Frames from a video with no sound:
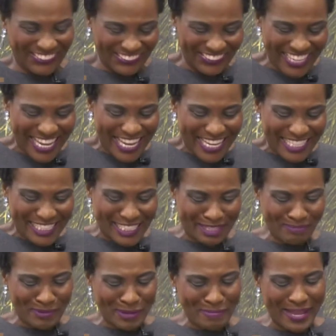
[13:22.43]
go.
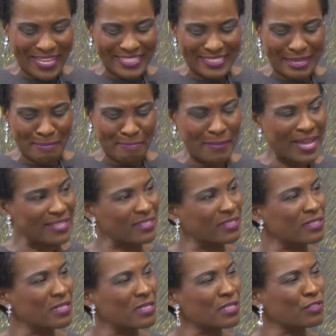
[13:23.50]
Diplomats,
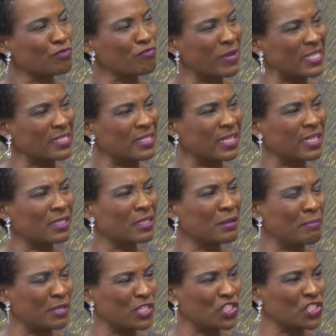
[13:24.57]
ambassadors, resident
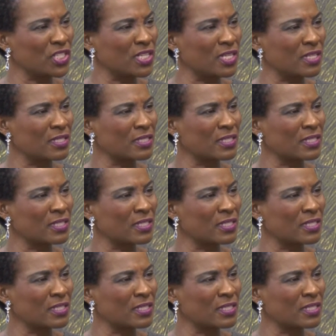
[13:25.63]
commissioners.